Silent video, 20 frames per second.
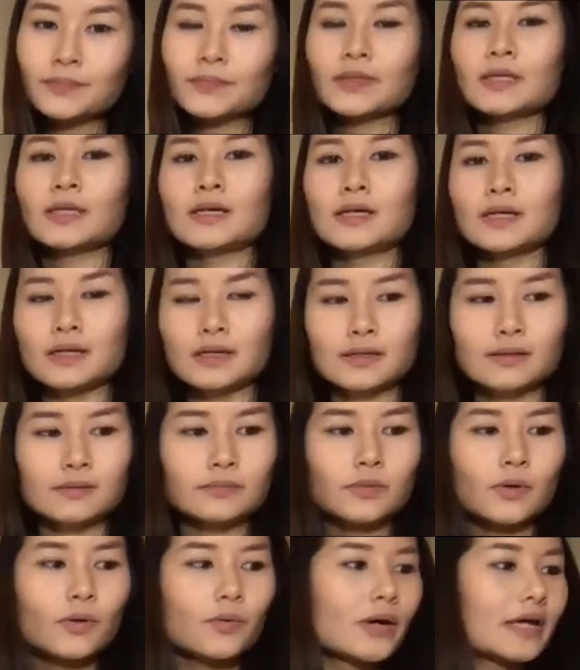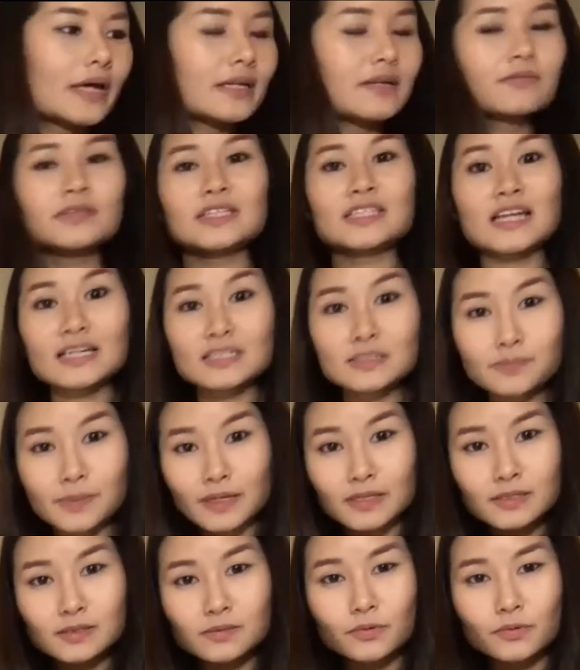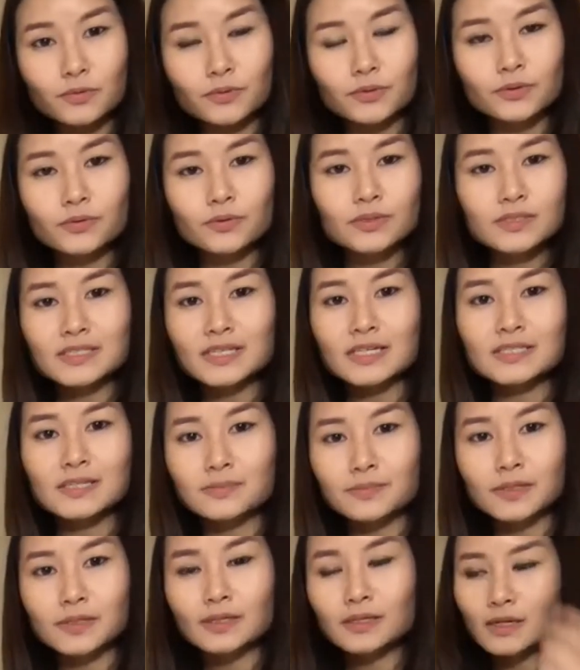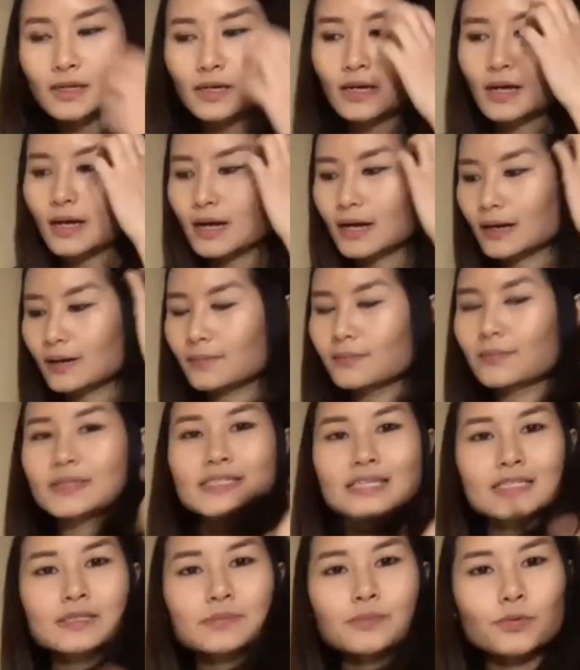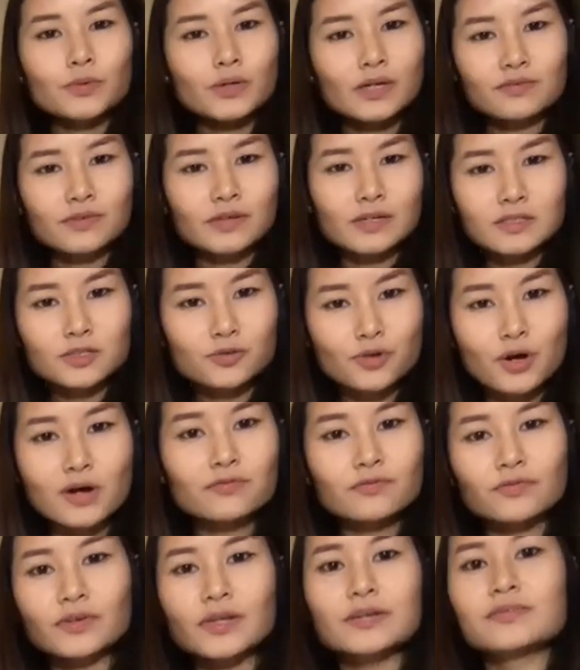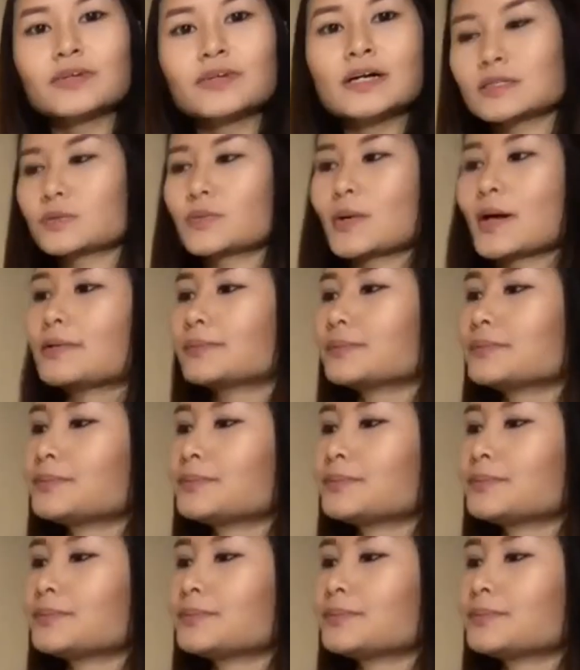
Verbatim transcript: um, or any of the nut-based oil, sesame. Um, but sesame will give it a strong flavor as well.